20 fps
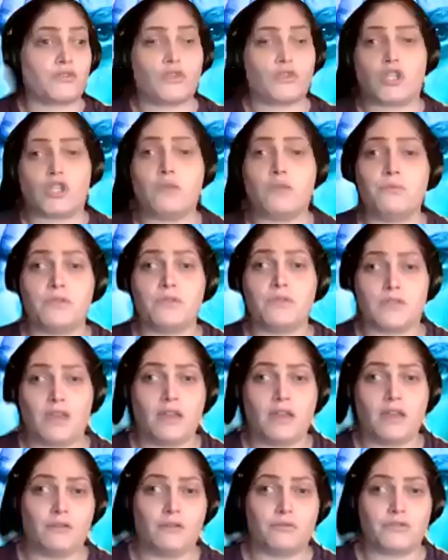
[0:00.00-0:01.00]
She was
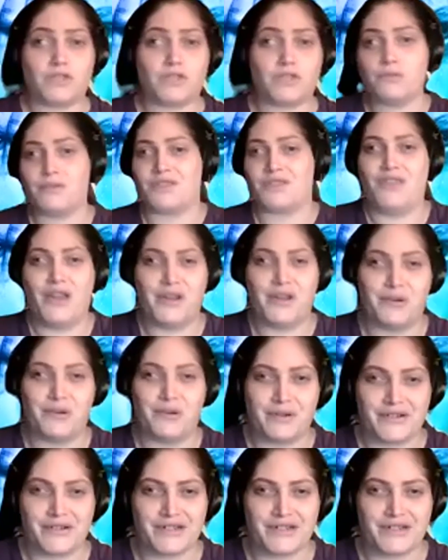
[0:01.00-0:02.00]
gone. She was
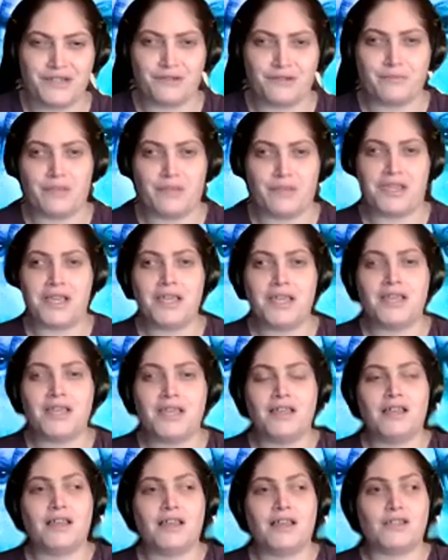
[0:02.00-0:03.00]
nowhere near me.
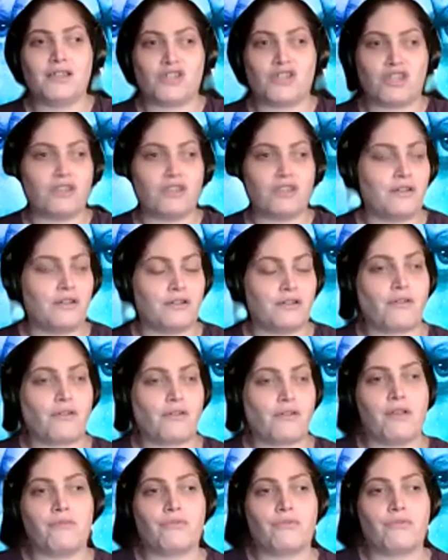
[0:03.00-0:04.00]
She done
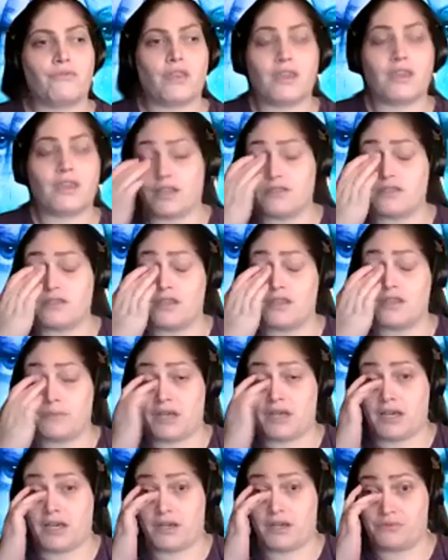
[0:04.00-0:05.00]
her own thing, and I done
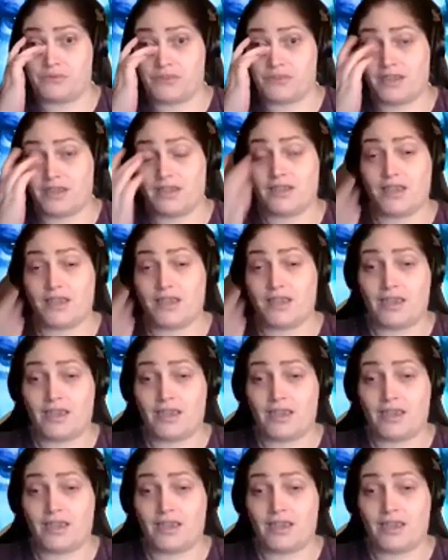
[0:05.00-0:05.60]
my own thing.